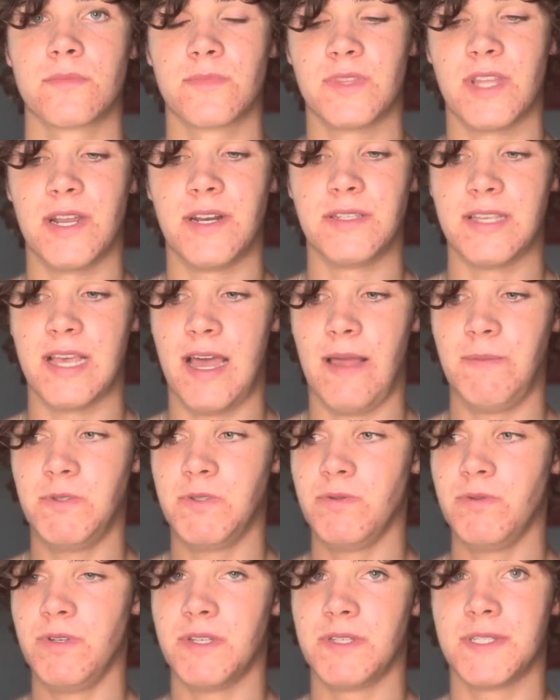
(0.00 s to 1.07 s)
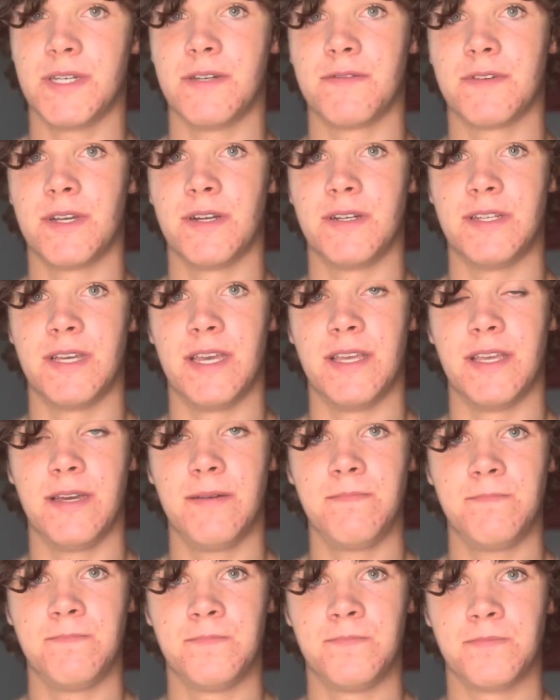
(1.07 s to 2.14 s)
That is absolutely a self-care day, yep.